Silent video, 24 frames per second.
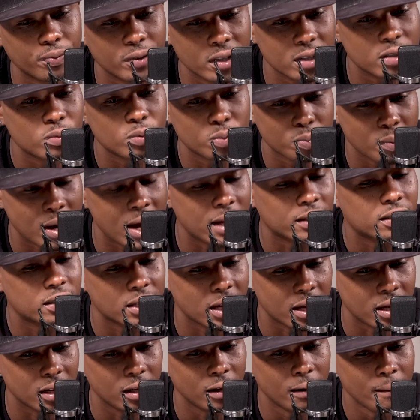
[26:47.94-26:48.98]
This is my
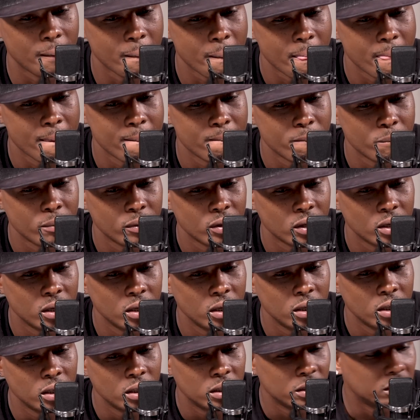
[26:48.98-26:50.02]
take.
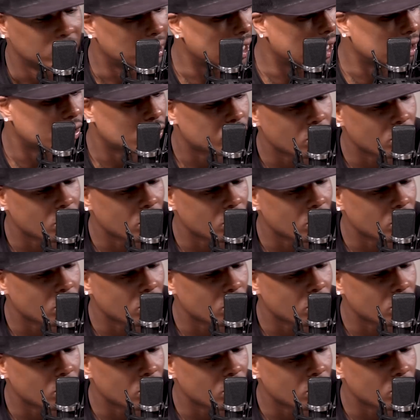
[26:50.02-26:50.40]
That